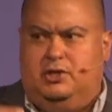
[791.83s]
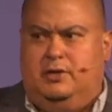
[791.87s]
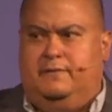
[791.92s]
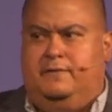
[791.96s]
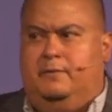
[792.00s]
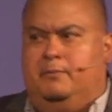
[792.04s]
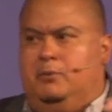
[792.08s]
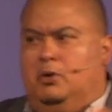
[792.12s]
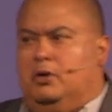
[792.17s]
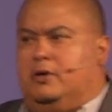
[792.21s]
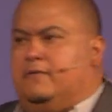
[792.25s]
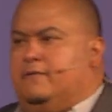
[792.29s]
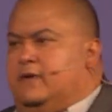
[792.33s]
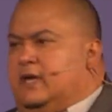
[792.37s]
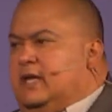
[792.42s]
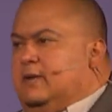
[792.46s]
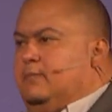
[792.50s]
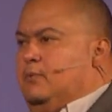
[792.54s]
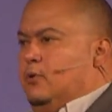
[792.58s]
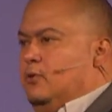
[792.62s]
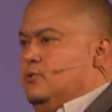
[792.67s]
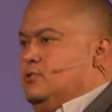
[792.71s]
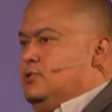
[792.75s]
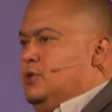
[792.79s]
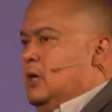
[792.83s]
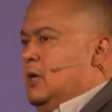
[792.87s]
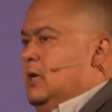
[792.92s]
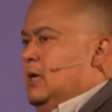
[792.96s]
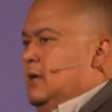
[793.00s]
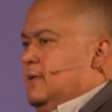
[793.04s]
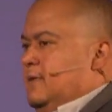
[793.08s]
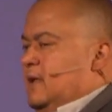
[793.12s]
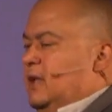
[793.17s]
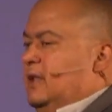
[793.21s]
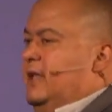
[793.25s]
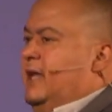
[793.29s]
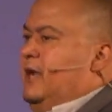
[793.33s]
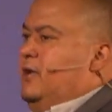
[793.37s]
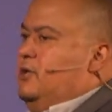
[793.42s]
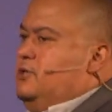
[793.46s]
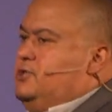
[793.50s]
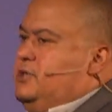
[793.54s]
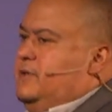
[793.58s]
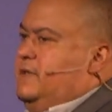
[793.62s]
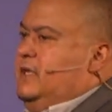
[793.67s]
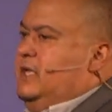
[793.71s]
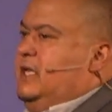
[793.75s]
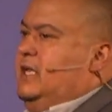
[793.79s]
of the book of Hebrews, the letter
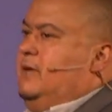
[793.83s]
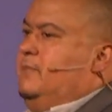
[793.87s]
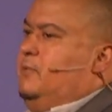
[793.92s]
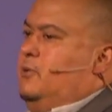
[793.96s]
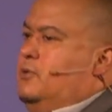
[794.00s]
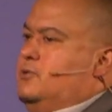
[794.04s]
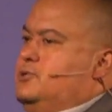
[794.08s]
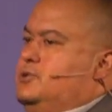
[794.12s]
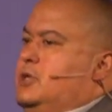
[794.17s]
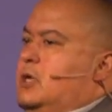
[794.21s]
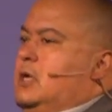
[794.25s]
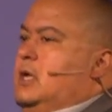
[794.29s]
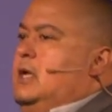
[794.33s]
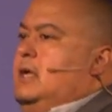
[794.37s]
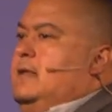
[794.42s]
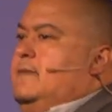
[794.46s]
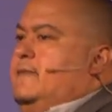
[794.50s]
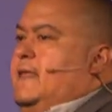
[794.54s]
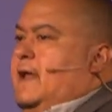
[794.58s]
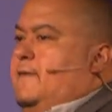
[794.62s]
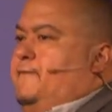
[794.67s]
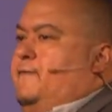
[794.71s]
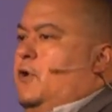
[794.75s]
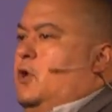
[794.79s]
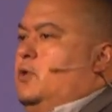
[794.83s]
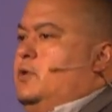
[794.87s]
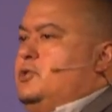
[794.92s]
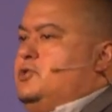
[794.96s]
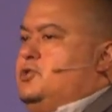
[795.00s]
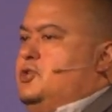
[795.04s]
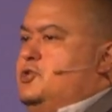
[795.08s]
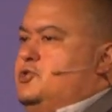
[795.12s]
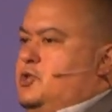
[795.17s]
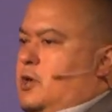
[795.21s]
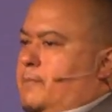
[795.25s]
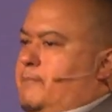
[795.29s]
to the Hebrews, that focuses on